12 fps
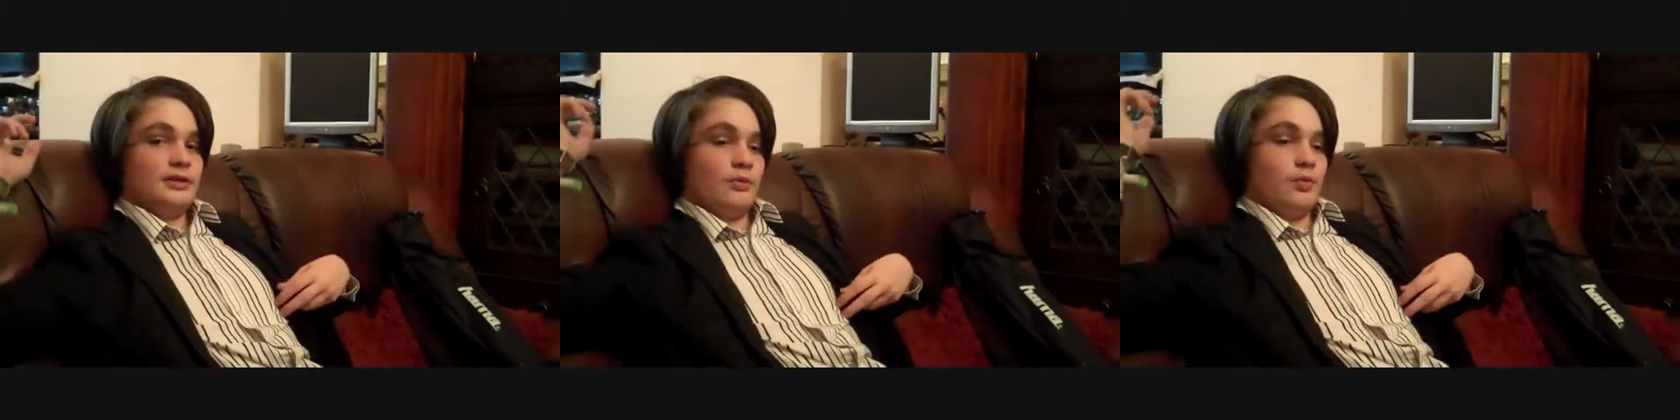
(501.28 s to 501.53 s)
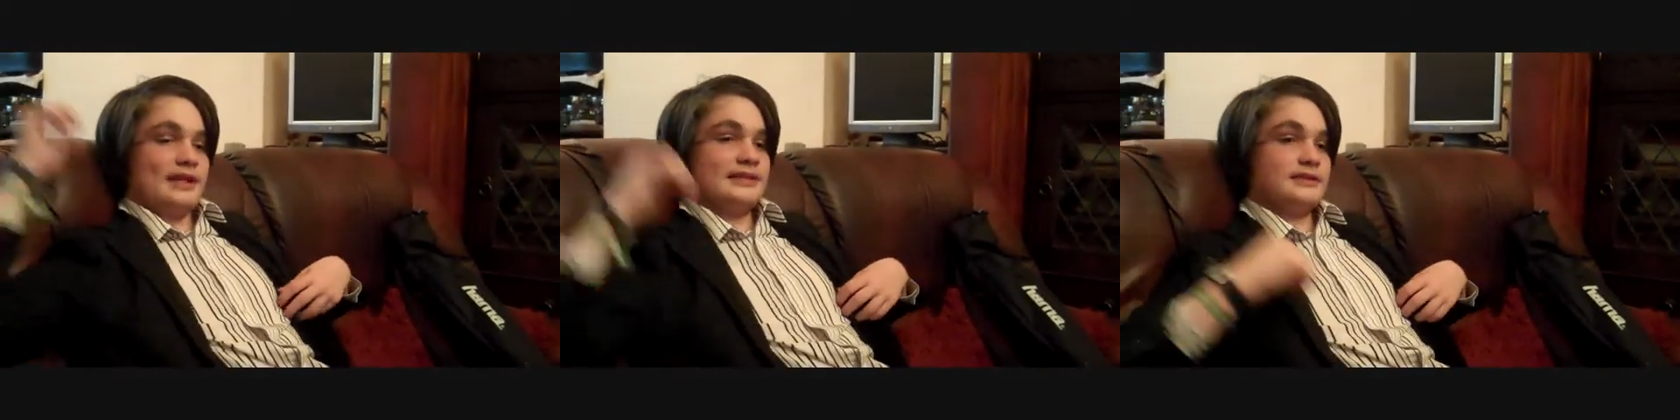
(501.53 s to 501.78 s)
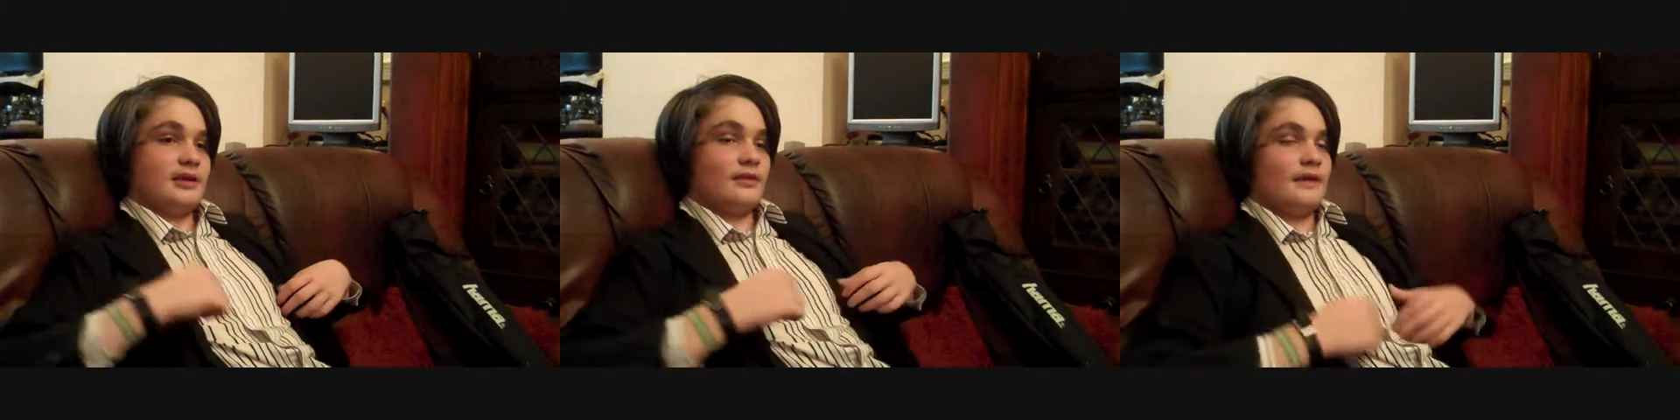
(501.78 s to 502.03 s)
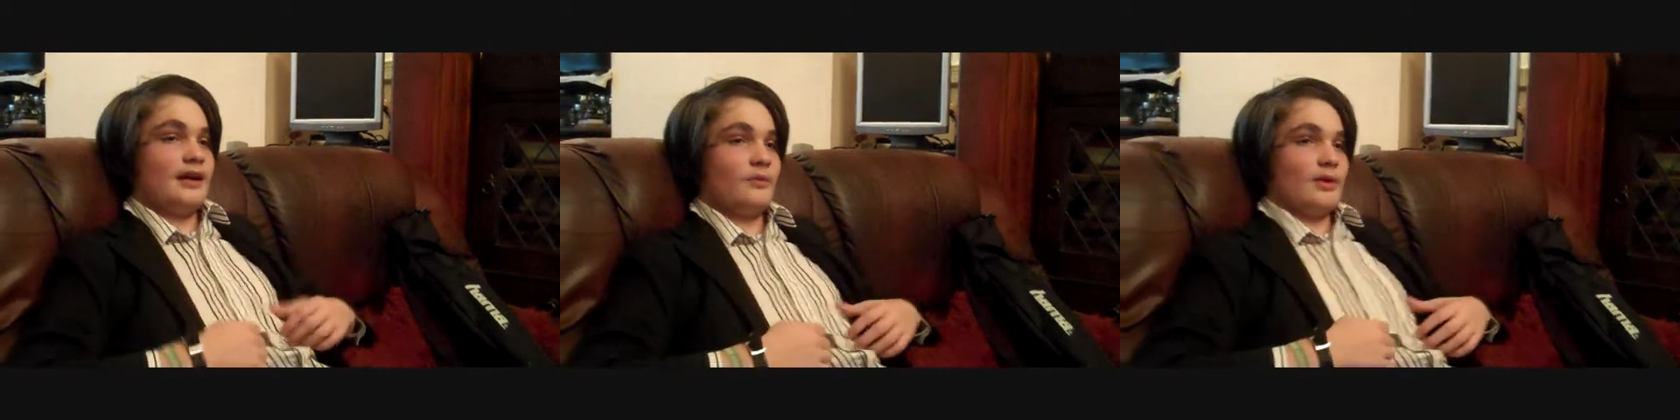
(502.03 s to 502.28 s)
a
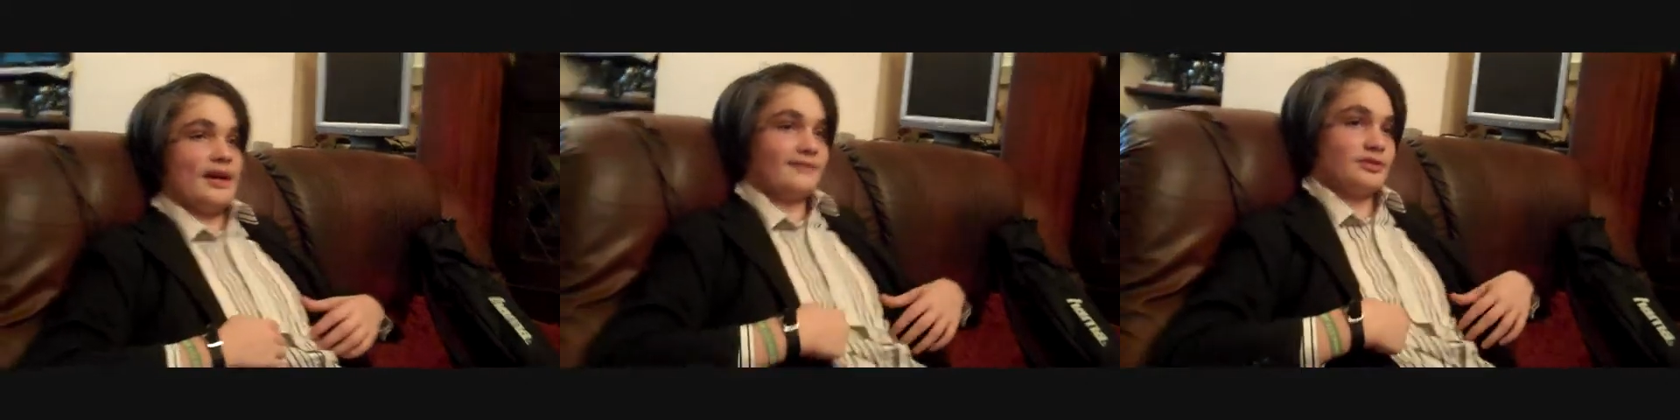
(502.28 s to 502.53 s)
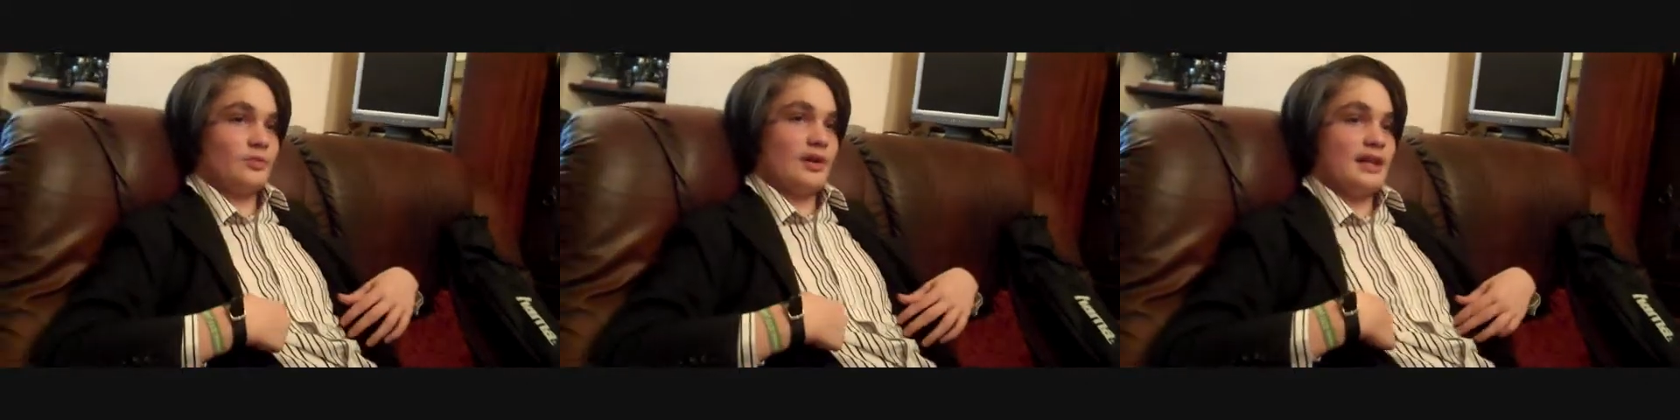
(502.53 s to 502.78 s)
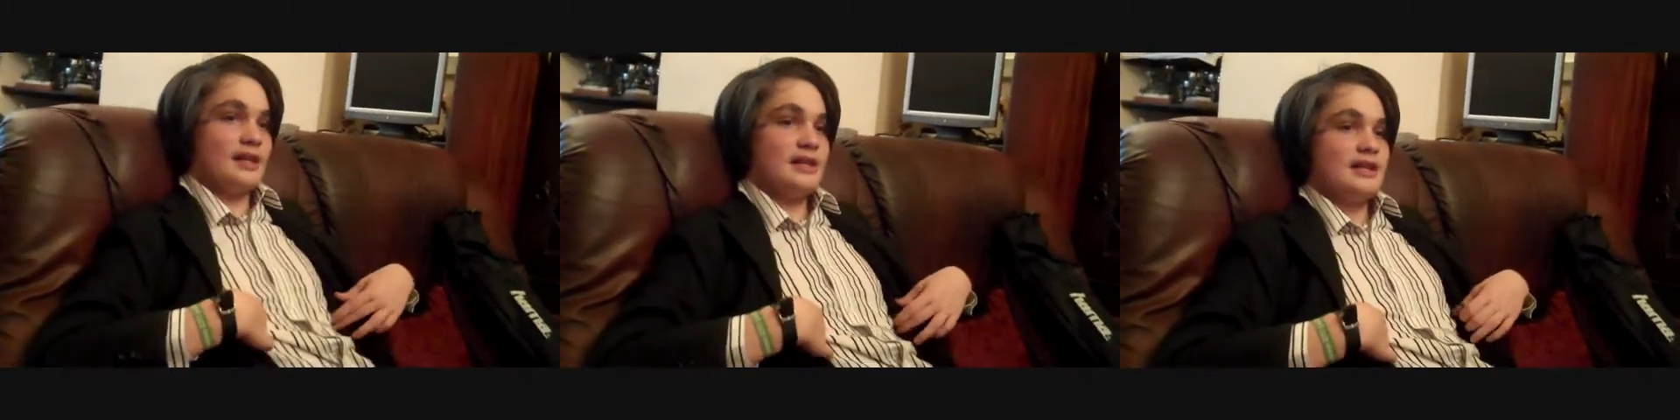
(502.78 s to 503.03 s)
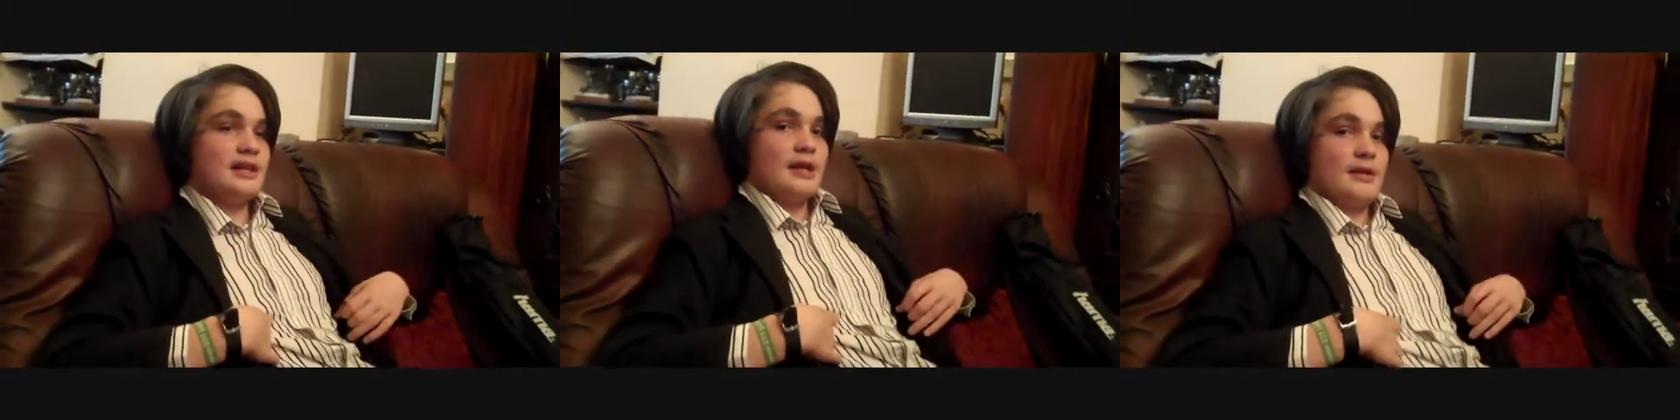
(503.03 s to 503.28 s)
waistcoat that I wear as well.
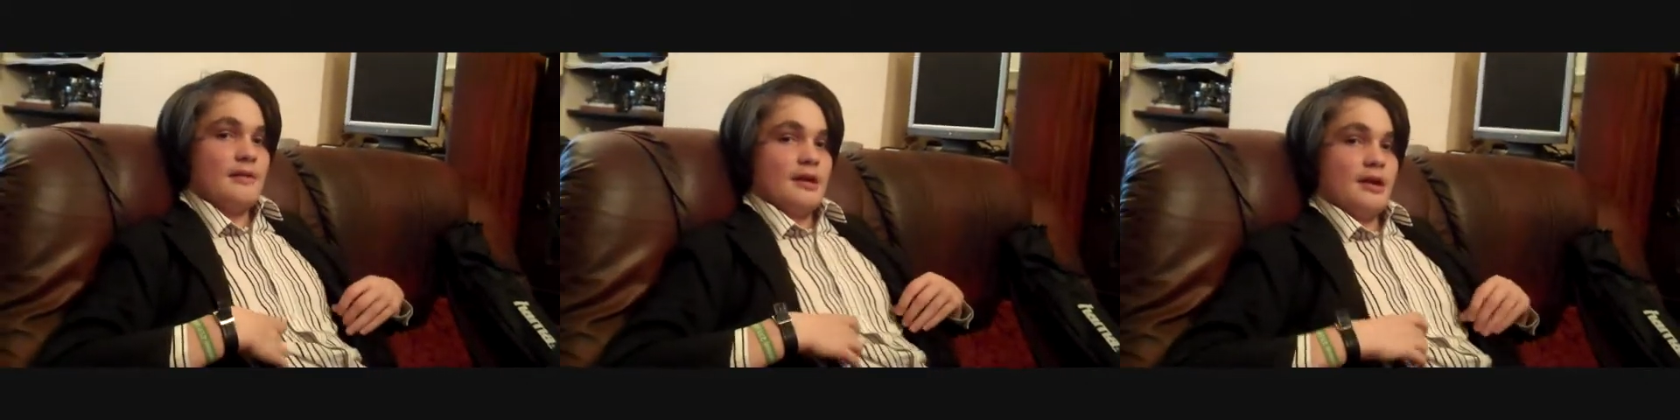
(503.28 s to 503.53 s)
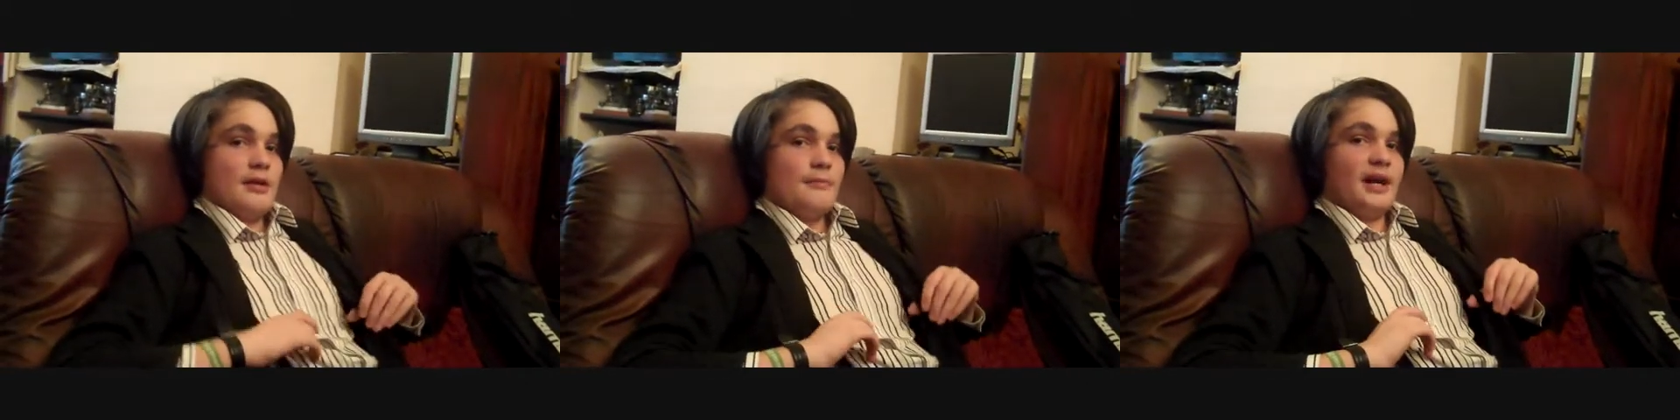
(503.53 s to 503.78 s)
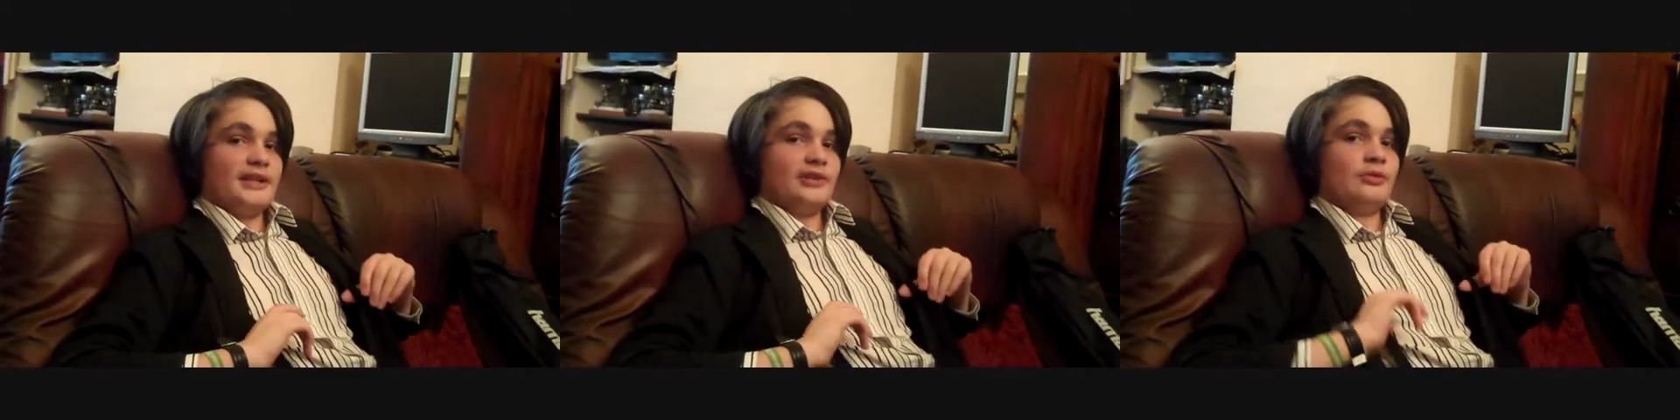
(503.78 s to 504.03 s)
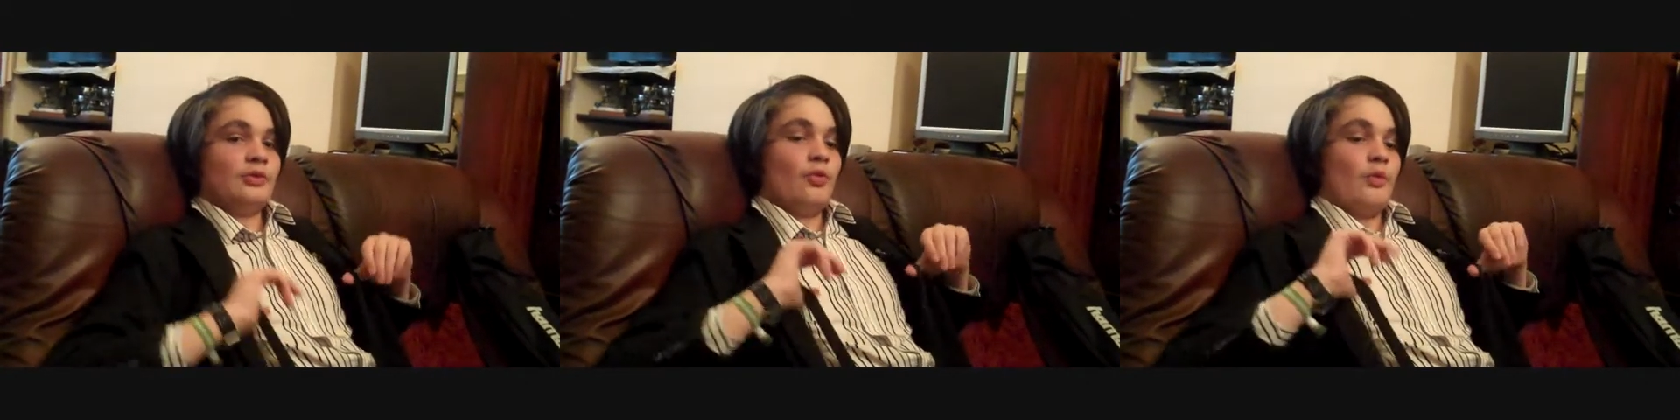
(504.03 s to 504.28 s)
But I don't